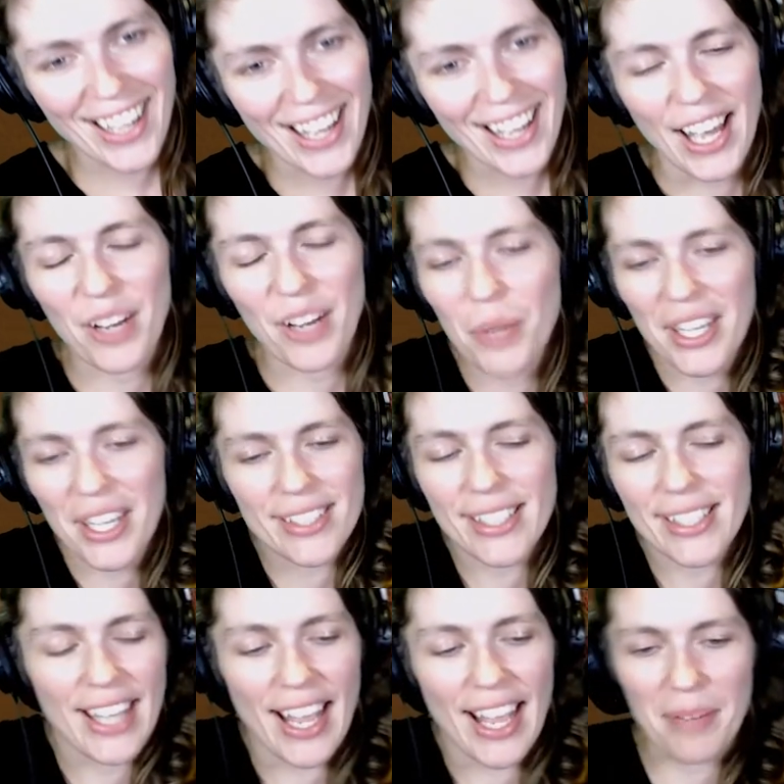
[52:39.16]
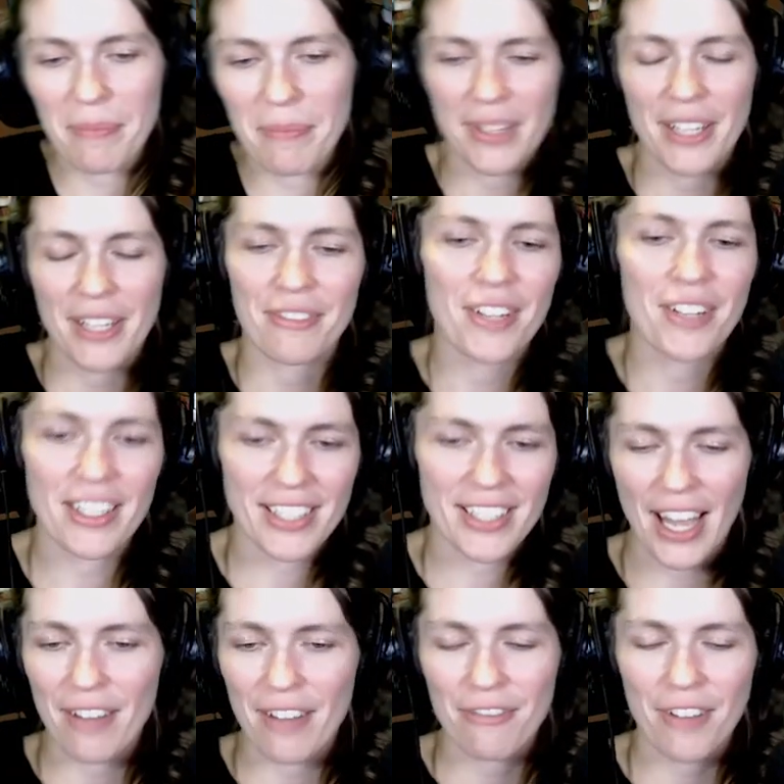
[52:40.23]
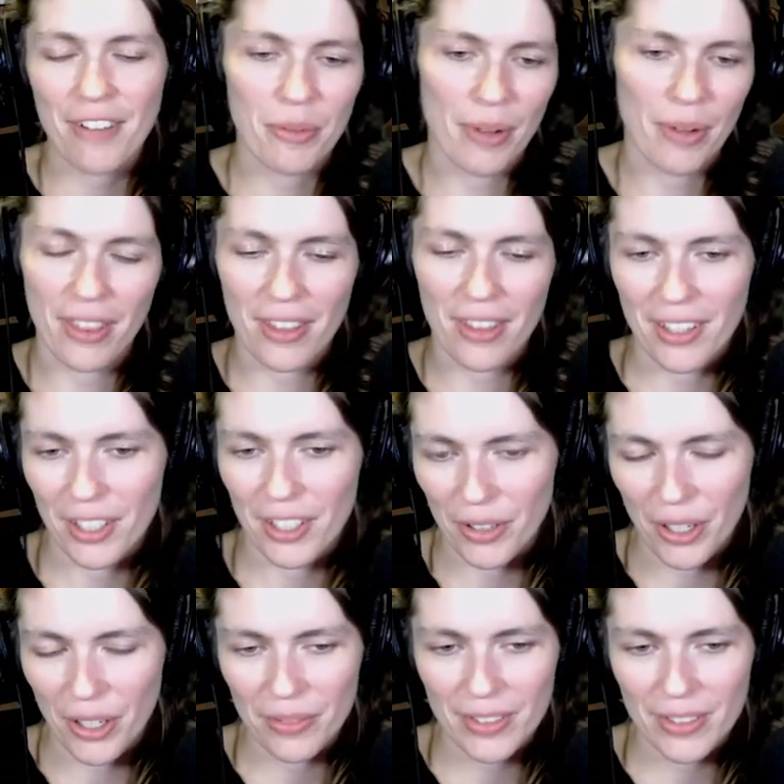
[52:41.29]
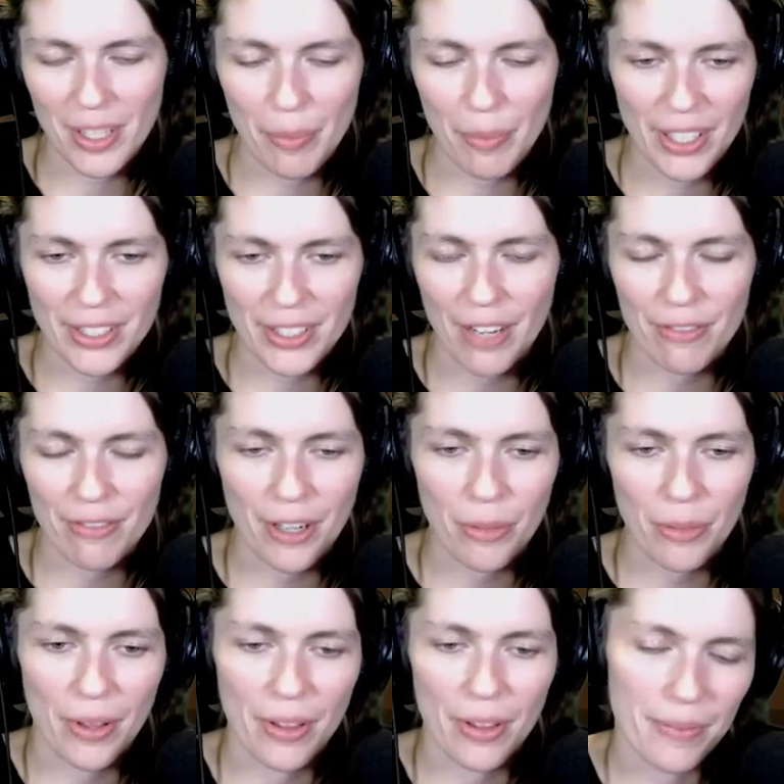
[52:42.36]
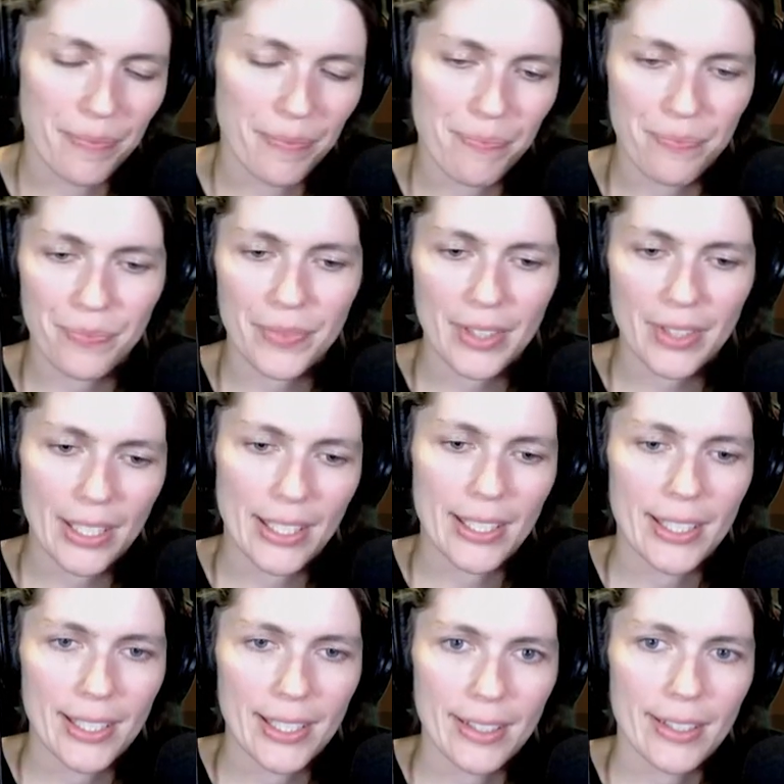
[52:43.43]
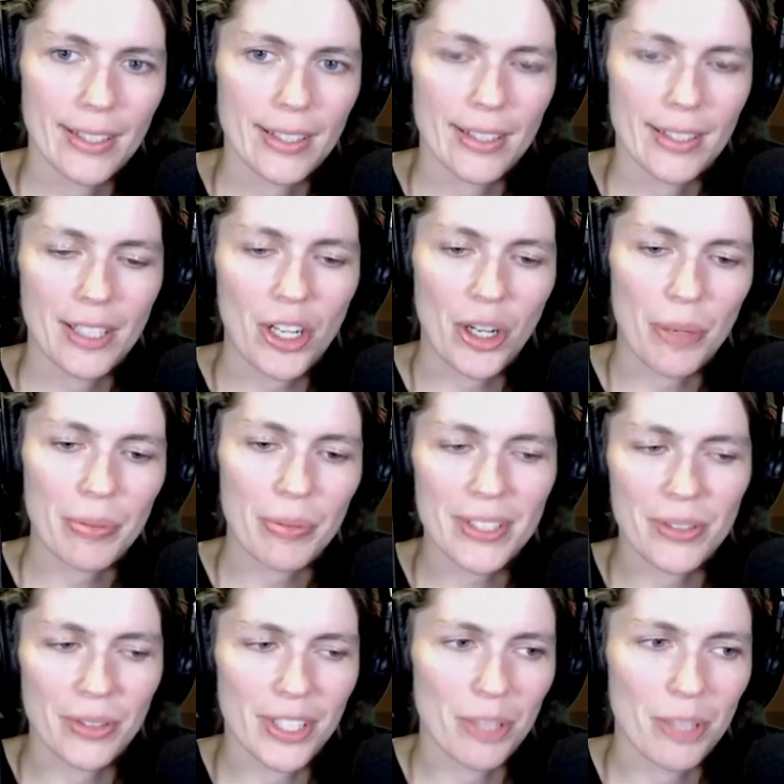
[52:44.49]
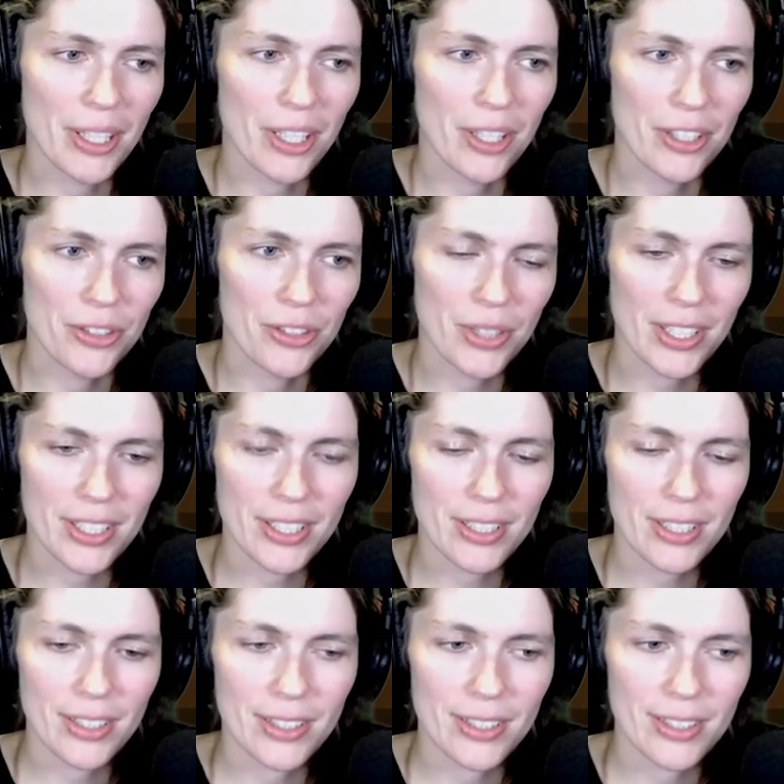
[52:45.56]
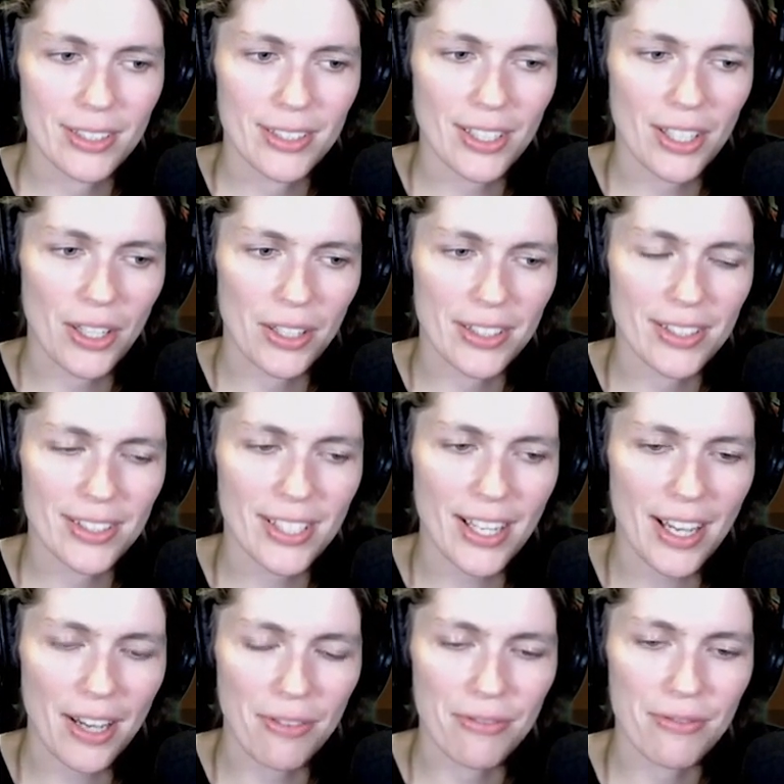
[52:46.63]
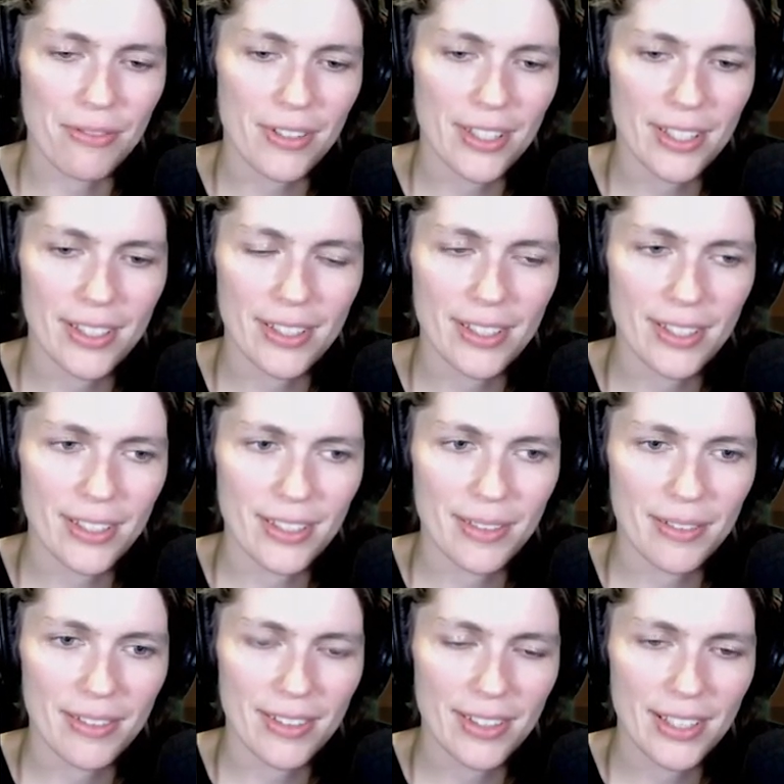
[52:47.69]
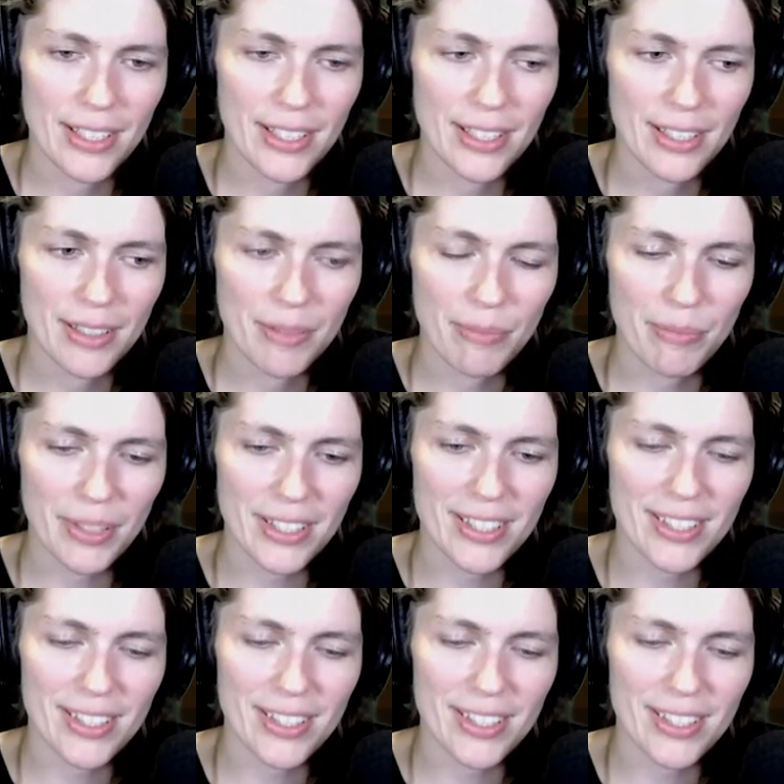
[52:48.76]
And what is a game if not to have fun with, you know? Something to have fun with. Oh, please don't kill my construct. Ah, Tef. But...